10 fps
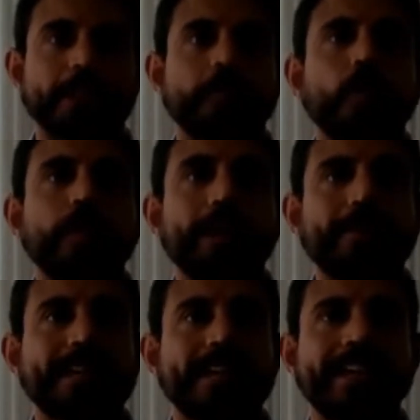But what I'm
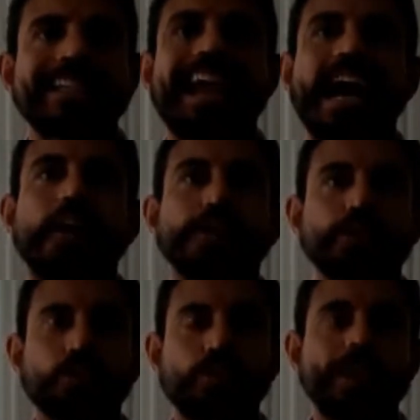saying is, how
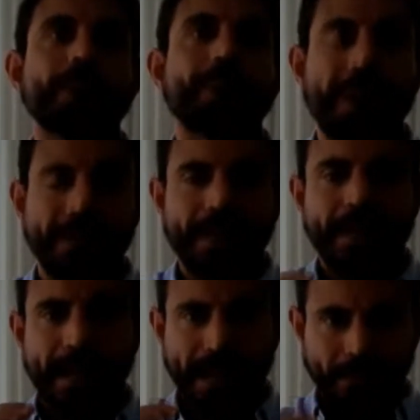do we make
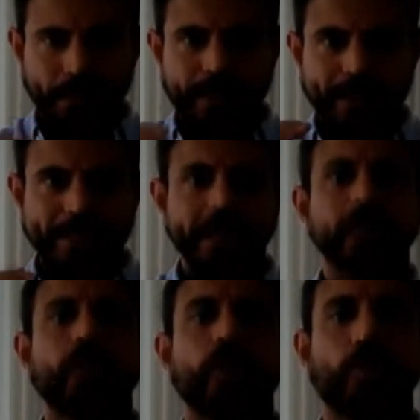every
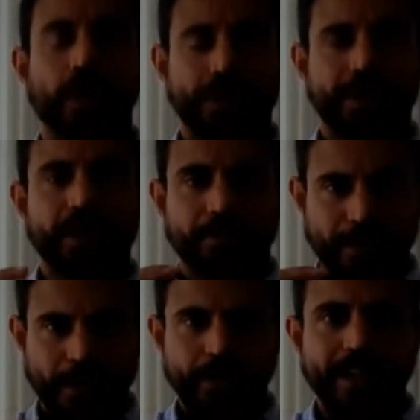single one of
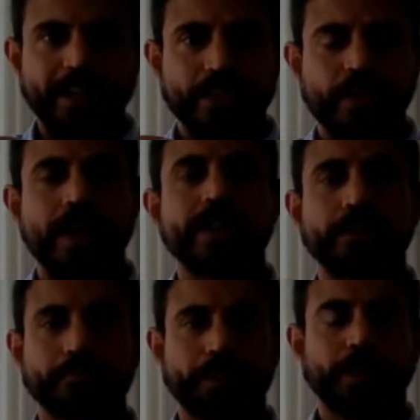you that is trying
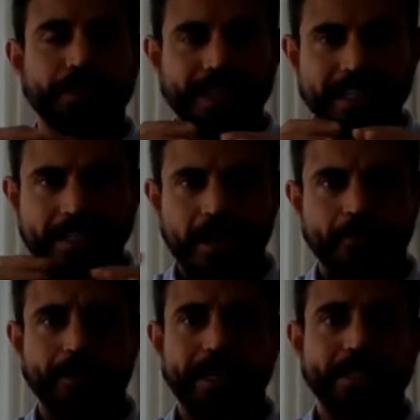to build these
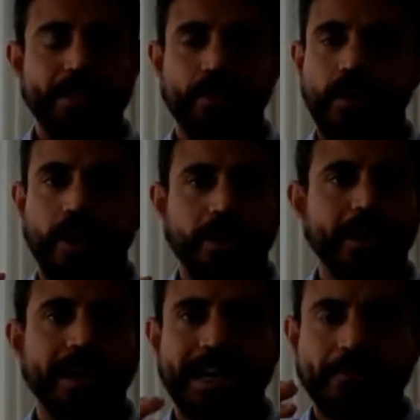companies that are all
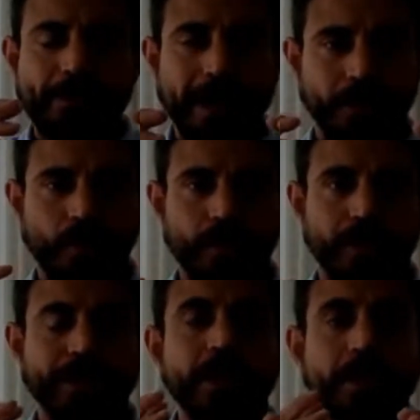going to impact the world
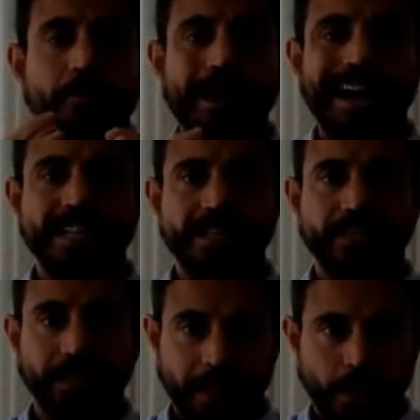
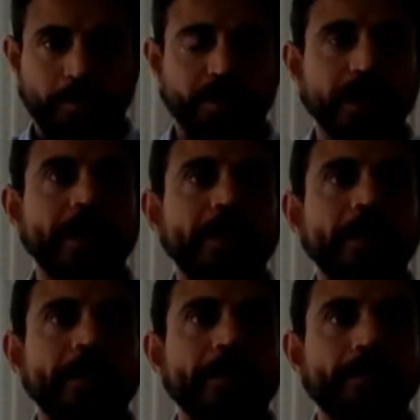positively, hopefully,
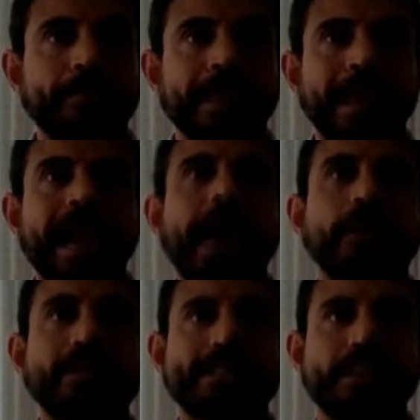how
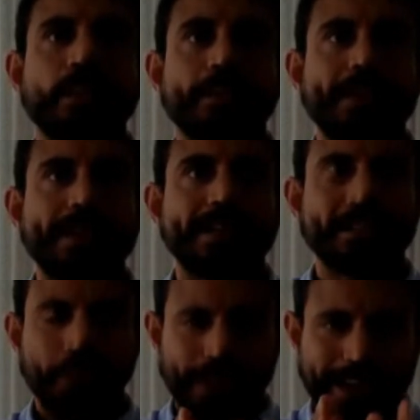is it that we make it
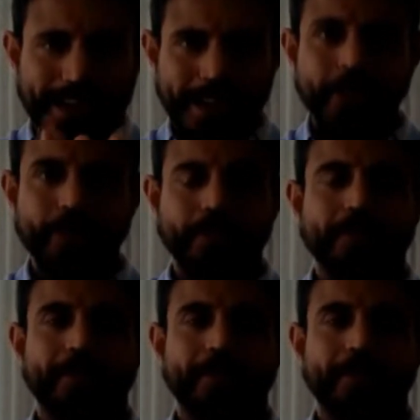so that you,